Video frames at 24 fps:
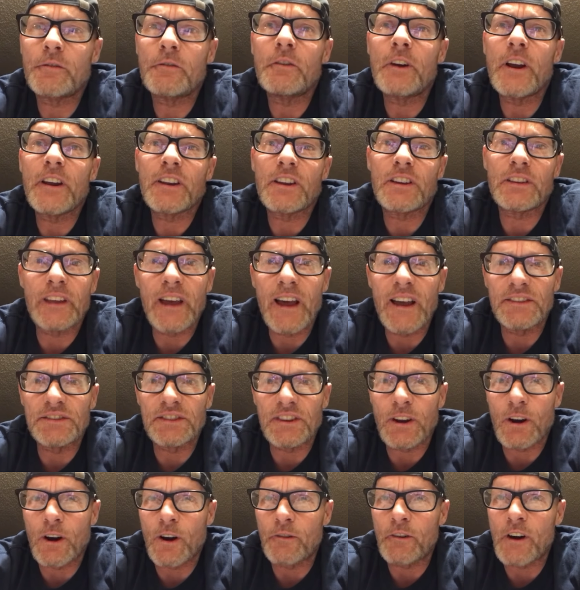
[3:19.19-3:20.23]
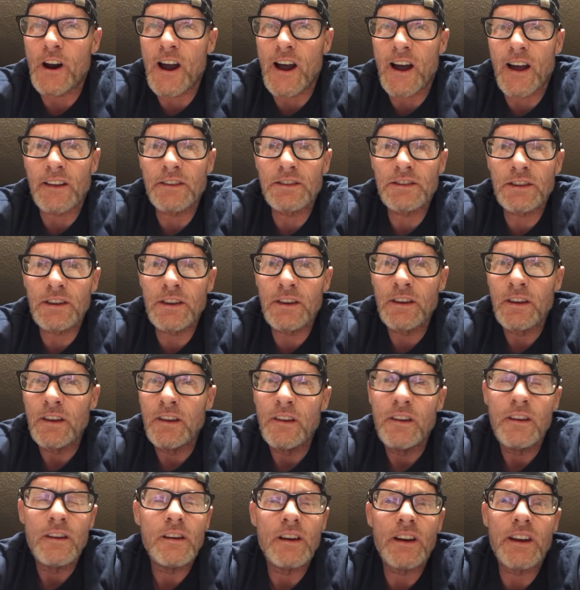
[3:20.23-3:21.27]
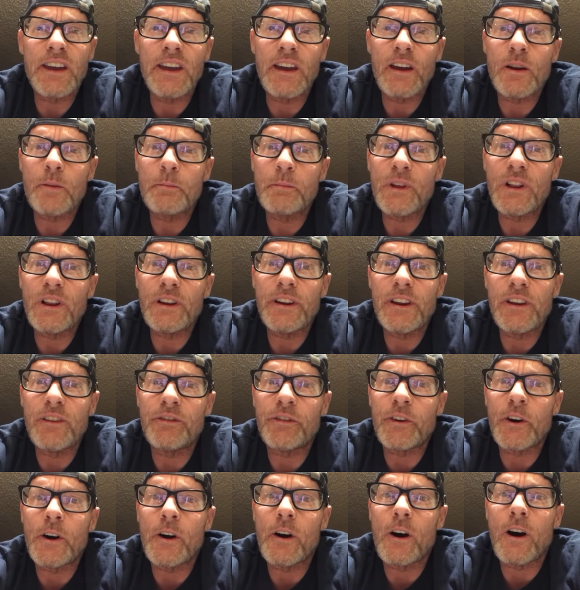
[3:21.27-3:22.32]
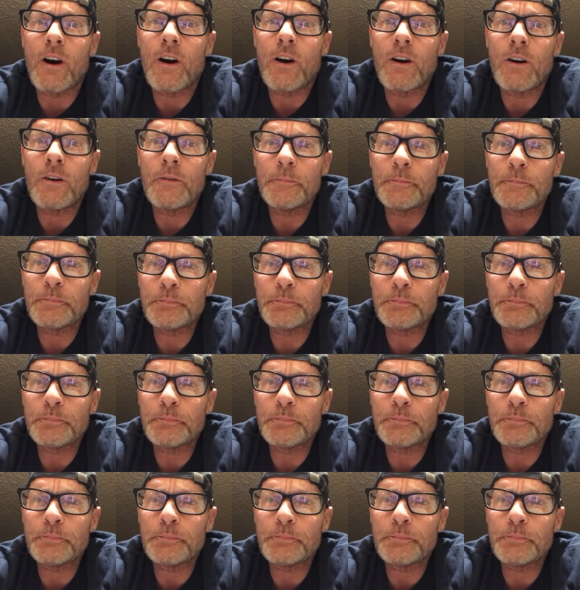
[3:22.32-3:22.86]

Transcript: Recognizing Our Rights, Accountability for All,